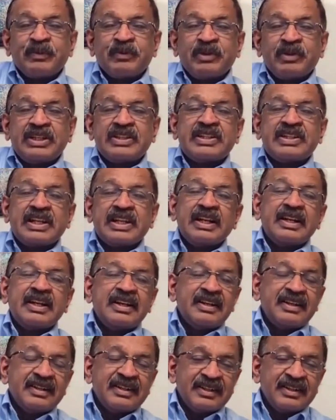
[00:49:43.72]
we
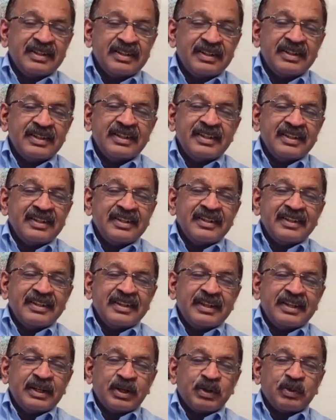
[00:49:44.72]
still,
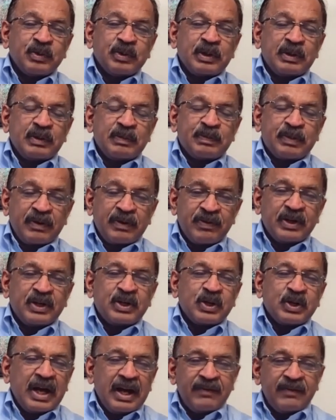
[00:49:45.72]
will prefer
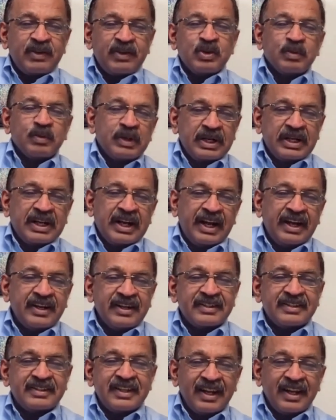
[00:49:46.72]
to have human
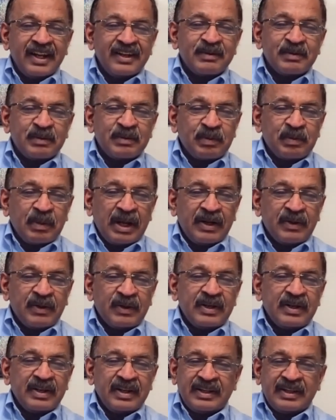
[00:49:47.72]
graders than
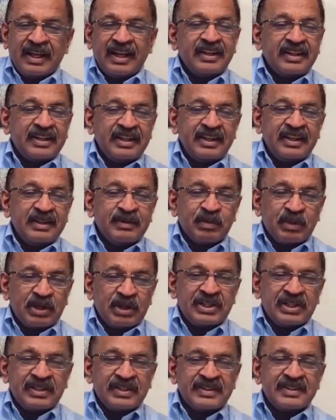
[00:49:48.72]
the
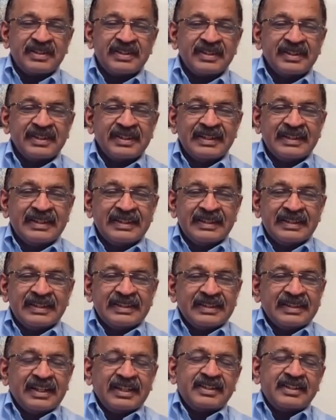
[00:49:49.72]
machines.
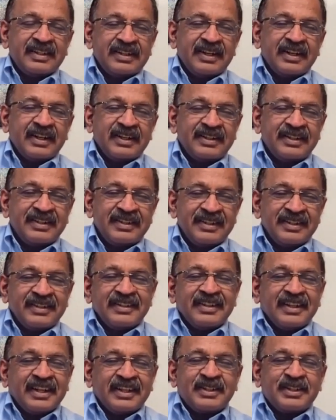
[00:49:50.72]
That's
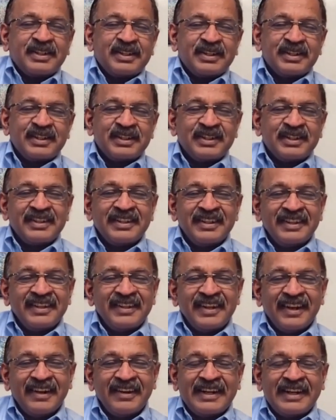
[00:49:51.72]

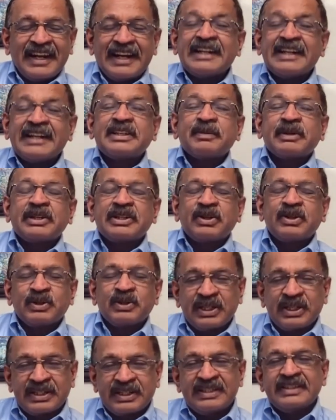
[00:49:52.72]
a tendency, but those
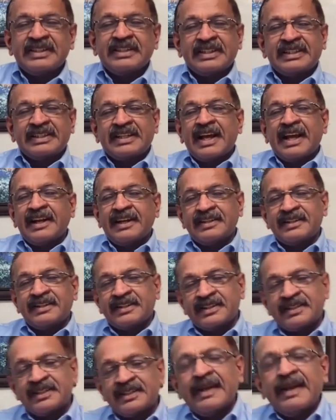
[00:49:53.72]
are the
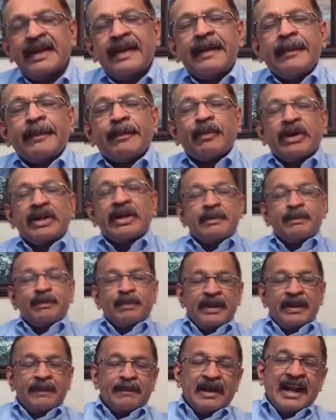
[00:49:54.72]
challenges. But
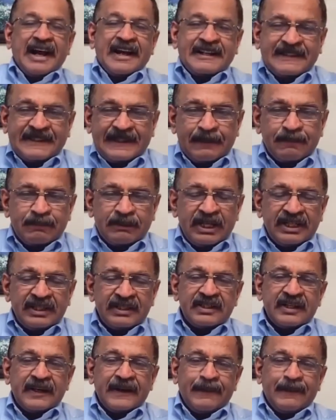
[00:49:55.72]
people
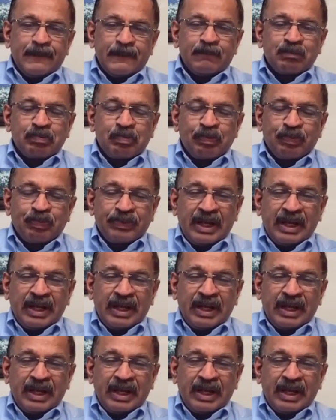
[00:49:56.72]
acceptance, from